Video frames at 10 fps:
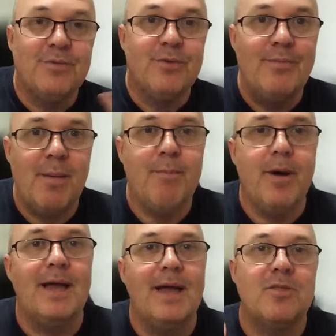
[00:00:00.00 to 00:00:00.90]

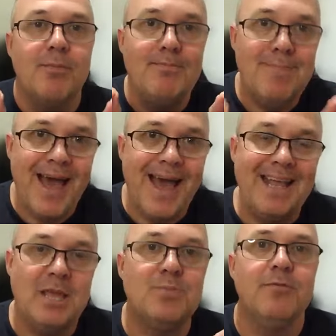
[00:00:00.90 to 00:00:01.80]
Remember, it's the
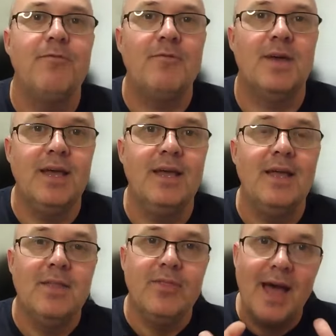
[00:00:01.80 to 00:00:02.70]
management fee
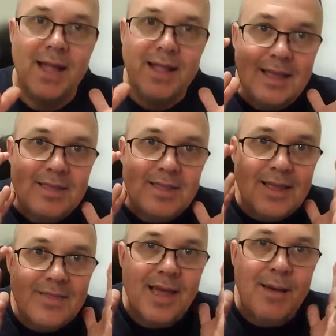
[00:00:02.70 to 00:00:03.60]
that is
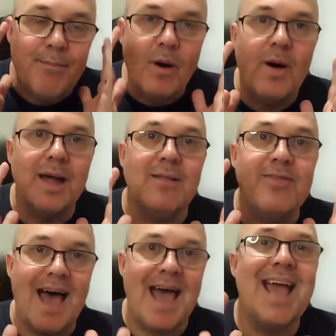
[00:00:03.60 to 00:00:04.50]
in their mind.
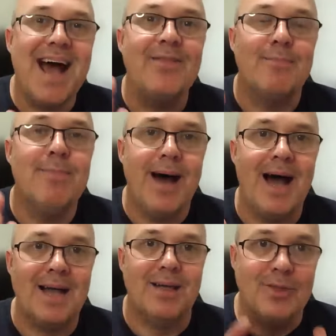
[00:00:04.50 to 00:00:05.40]
They are the
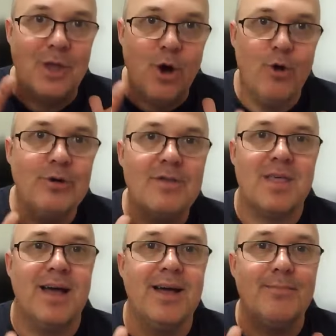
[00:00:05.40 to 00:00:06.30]
market. The
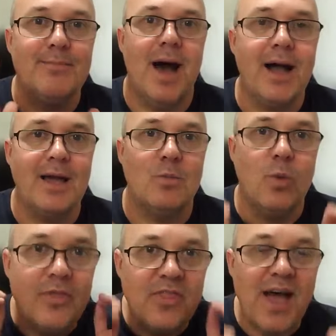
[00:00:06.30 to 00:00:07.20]
owners are the market.
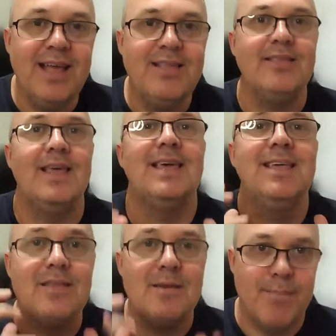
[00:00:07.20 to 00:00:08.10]
What they think
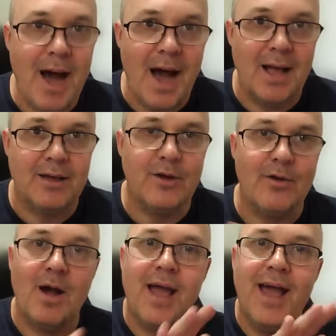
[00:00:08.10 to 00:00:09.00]
is the market. All
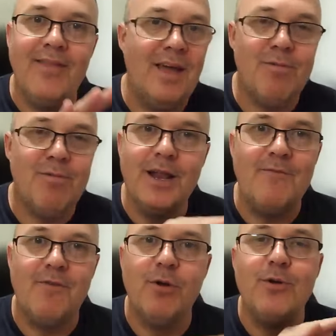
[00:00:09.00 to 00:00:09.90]
right. And they
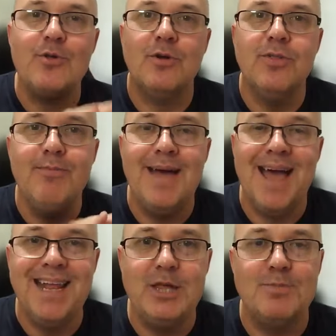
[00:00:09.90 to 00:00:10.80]
really focused on the
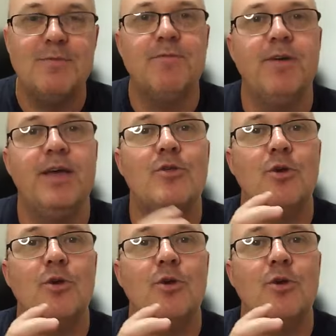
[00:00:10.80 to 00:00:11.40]
management fees.